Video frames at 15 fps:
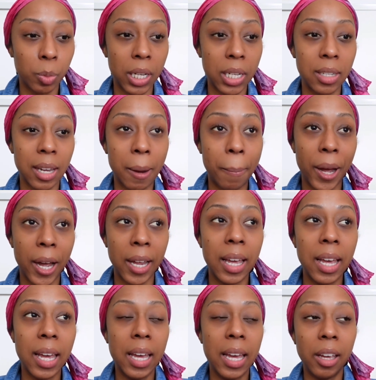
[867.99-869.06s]
But he's like, but
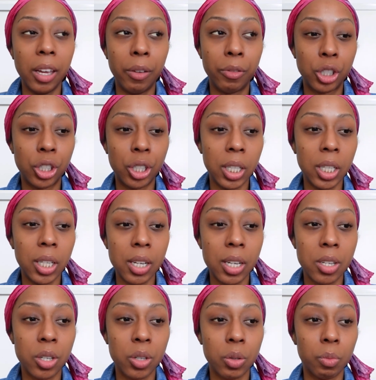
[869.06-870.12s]
if she
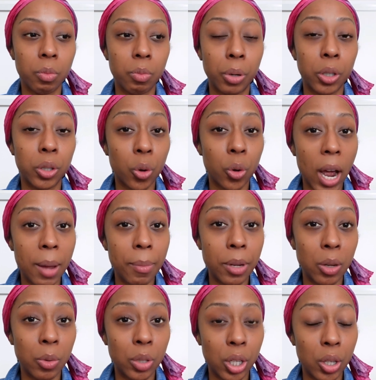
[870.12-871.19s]
is prescribing
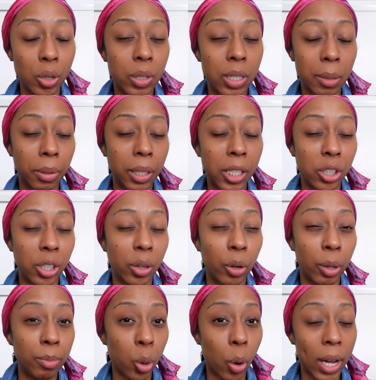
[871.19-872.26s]
you to use the bleaching
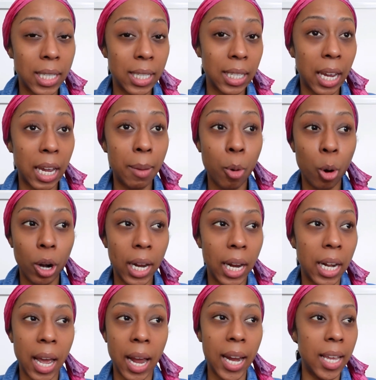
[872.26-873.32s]
cream twice a day, morning
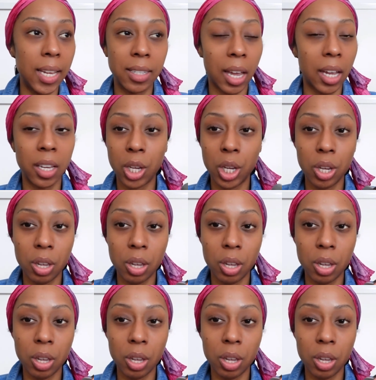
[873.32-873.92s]
and night, he's like,